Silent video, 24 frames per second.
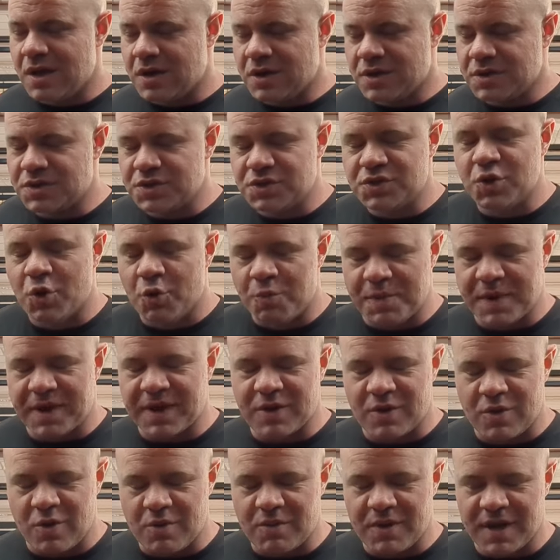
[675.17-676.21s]

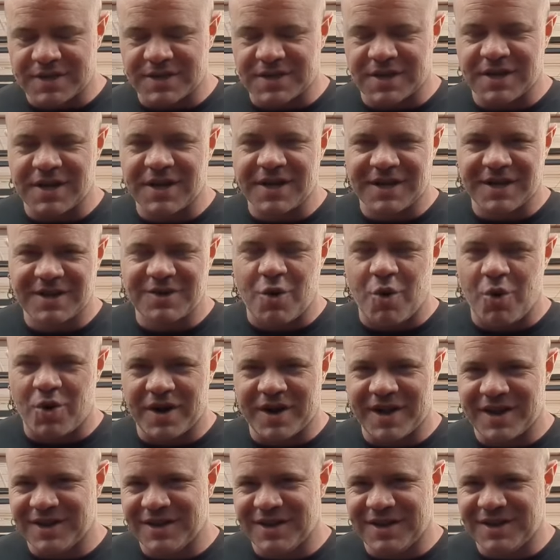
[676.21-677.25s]
stupid as
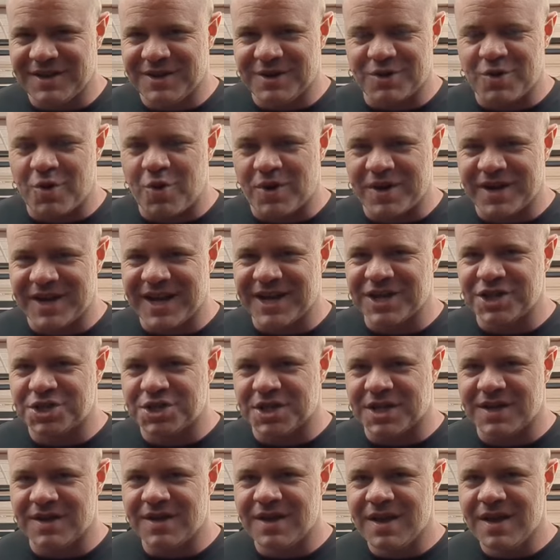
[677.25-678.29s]
in your
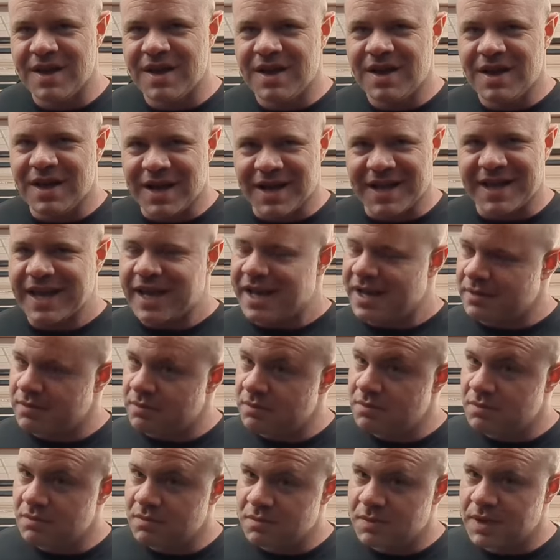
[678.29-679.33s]
coordination, again,
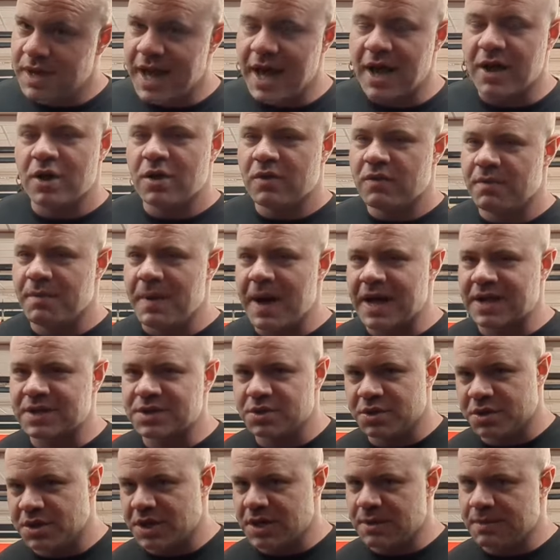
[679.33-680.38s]
how good of a
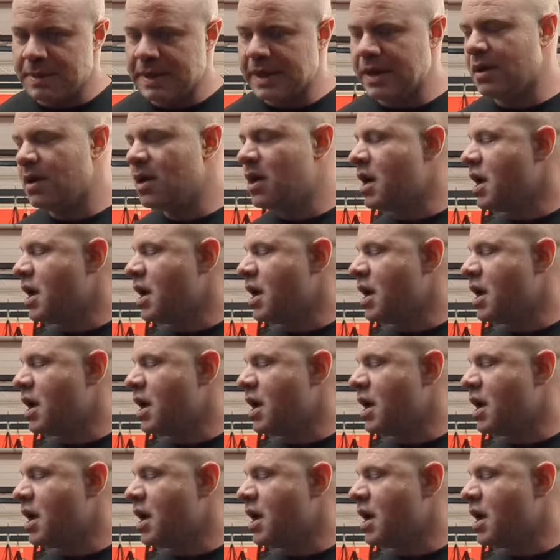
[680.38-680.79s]
boxer are you going to be?